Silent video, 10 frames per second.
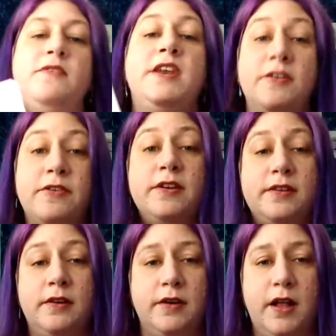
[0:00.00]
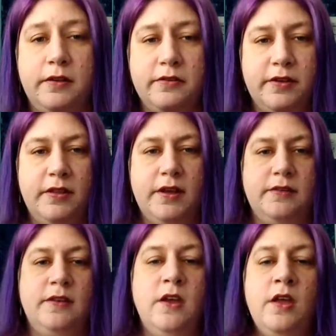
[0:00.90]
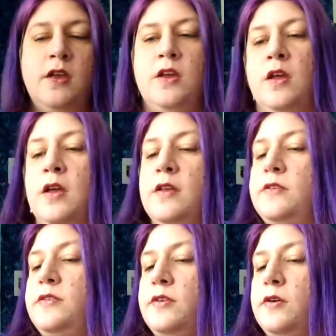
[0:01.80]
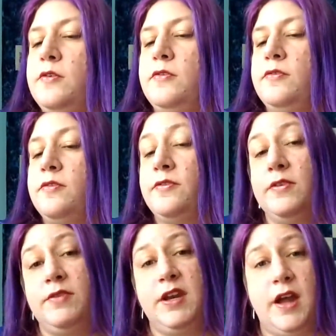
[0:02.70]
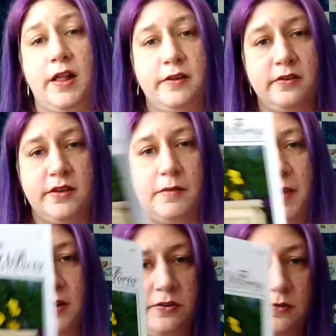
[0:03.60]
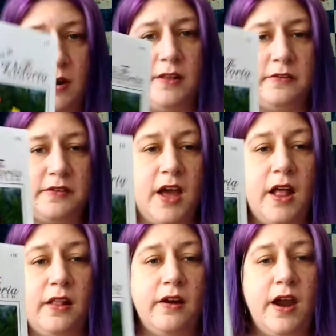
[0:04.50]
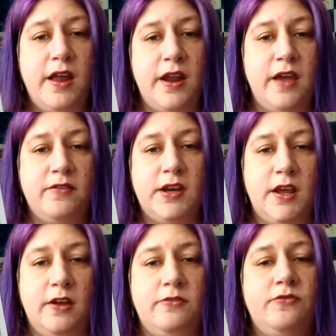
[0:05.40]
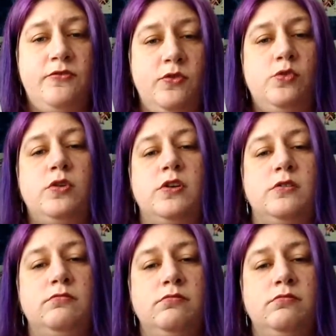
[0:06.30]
different silk colors in this. So for $50, I paid $2 a color and have enough for